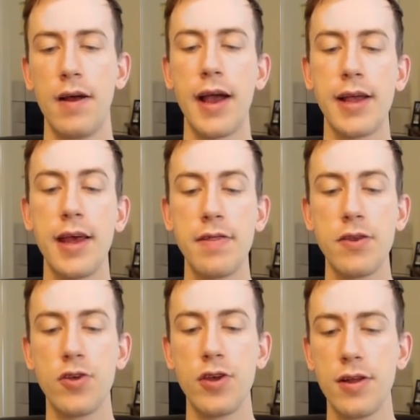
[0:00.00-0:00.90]
I get the
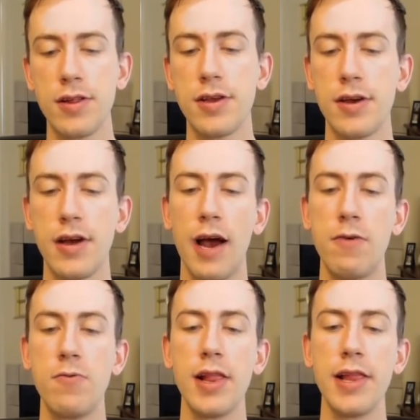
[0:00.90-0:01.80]
shield. I
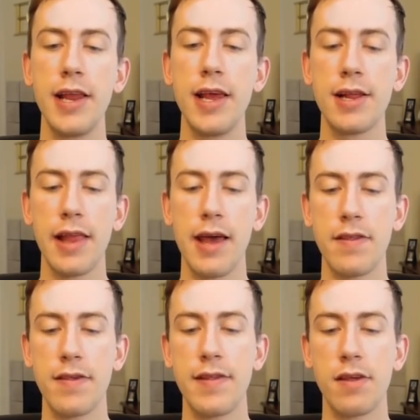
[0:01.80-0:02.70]
really need to land
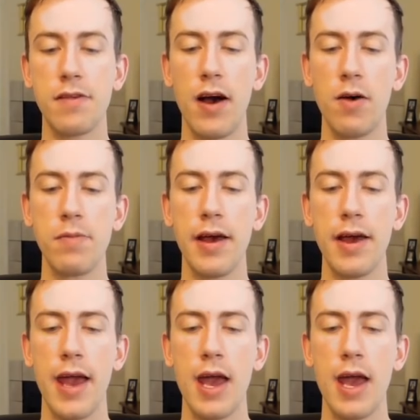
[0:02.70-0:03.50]
this next foul play.